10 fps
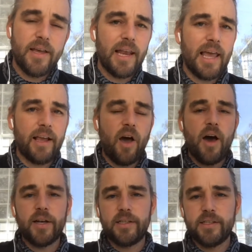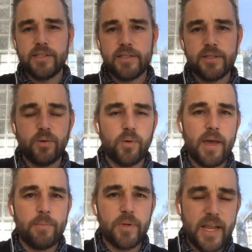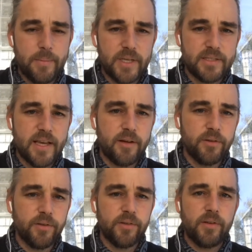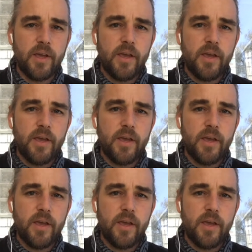like Artless or Epidemic Sound.